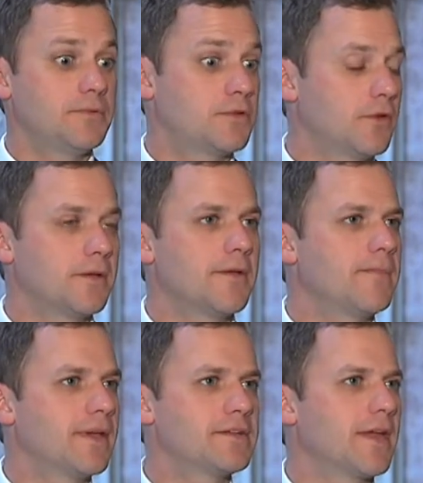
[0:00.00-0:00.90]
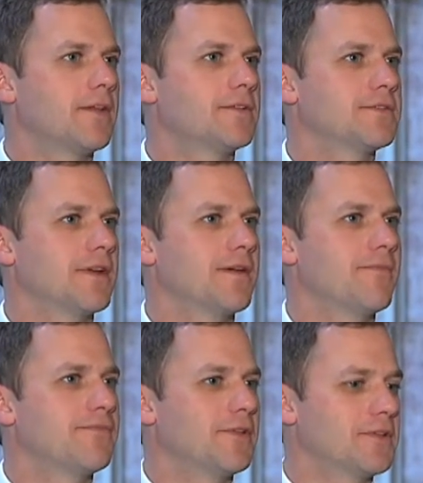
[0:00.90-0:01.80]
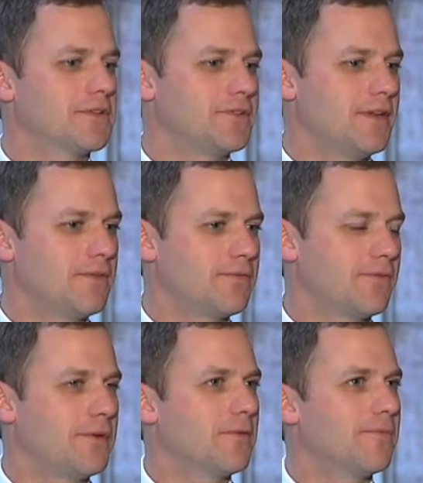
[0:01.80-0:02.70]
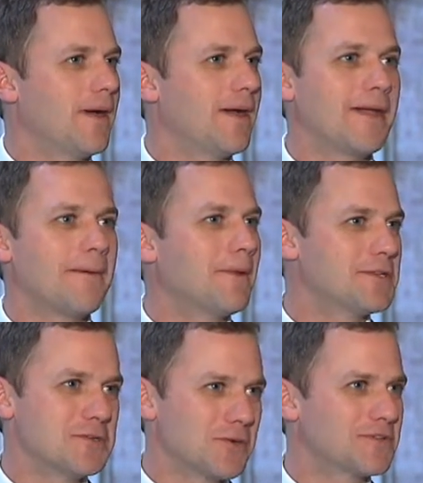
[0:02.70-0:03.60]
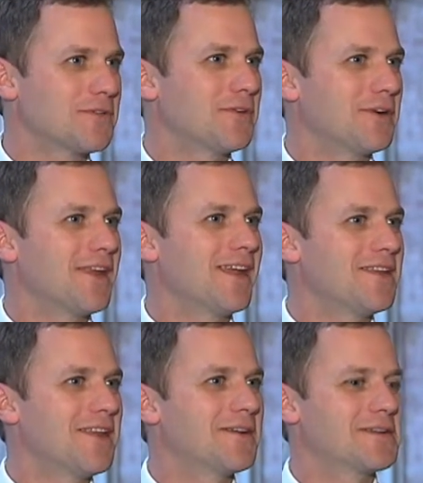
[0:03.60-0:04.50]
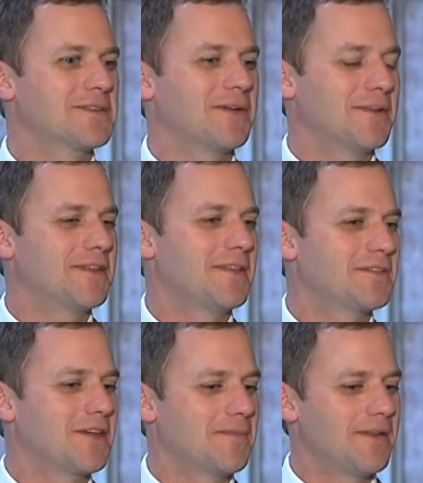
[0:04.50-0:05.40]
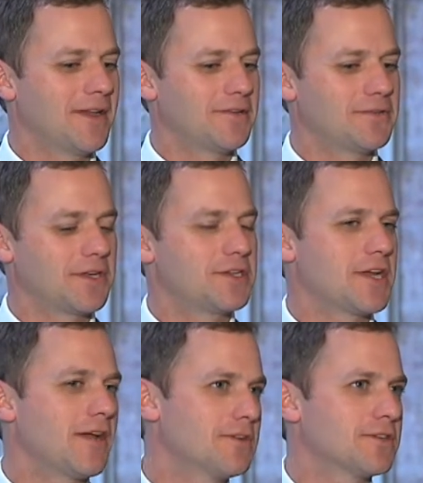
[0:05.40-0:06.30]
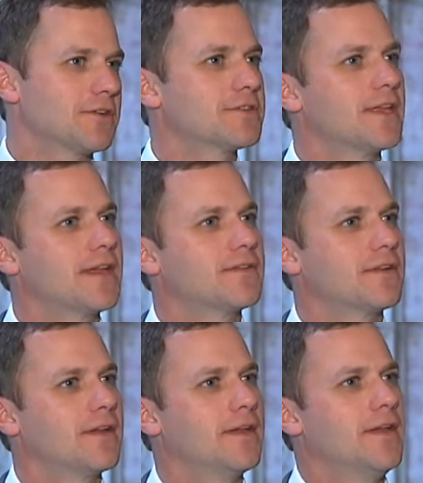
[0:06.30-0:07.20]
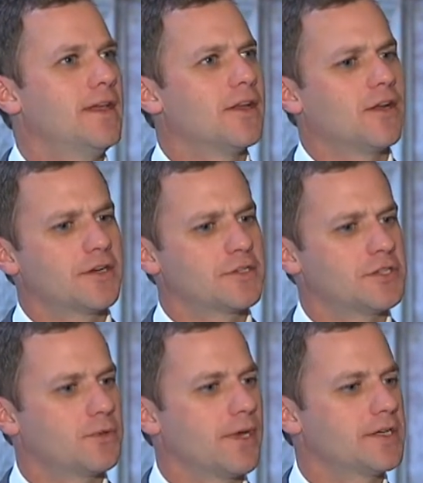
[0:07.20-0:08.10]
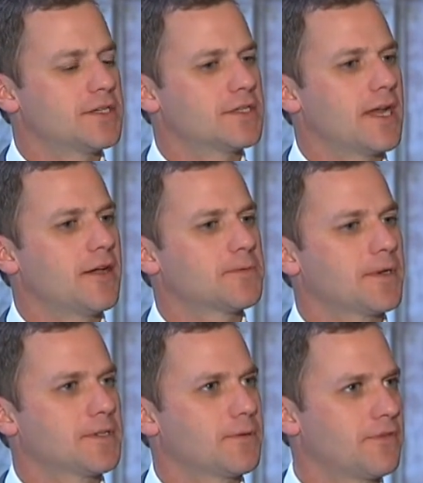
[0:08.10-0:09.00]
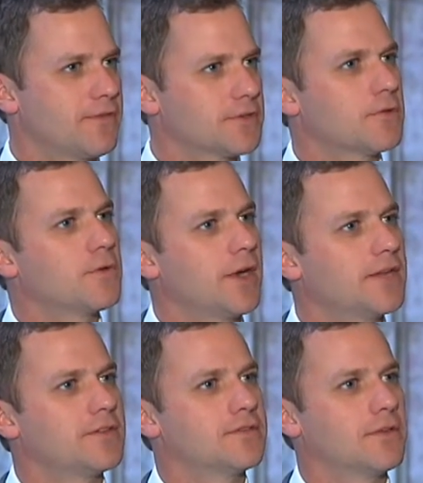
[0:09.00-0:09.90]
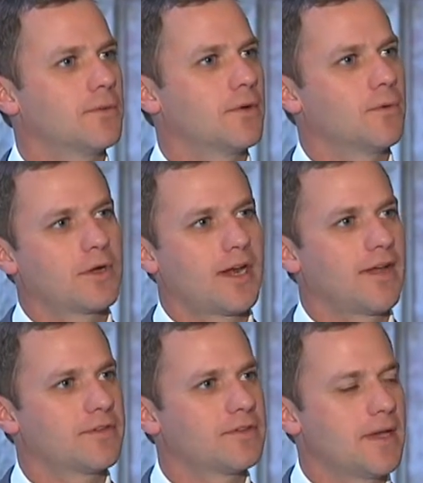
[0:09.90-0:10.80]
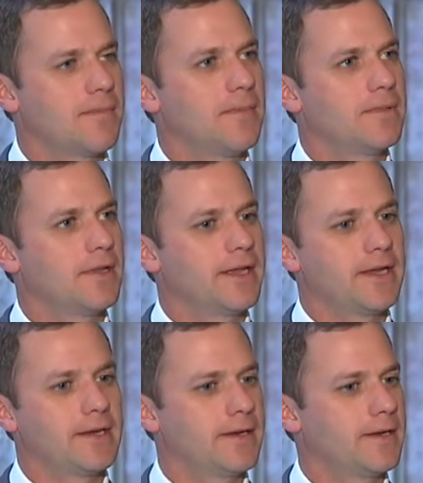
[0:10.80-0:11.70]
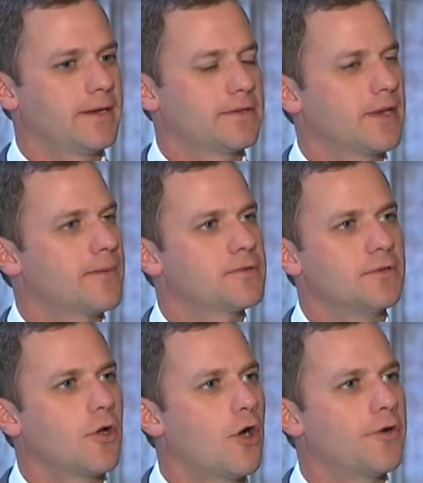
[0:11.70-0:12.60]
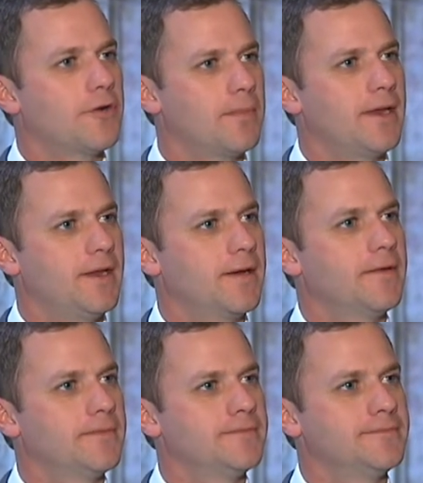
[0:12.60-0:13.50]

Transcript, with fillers: certainly a big challenge. I'm filling the seat fulfilled by uh, Bud George for 38 years, so it, it's going to be an interesting challenge in our states and a, a, lot of situations now, especially with the fiscal crisis, that we're, we're going to have to step up and lead, and, and it's an absolute honor to be here.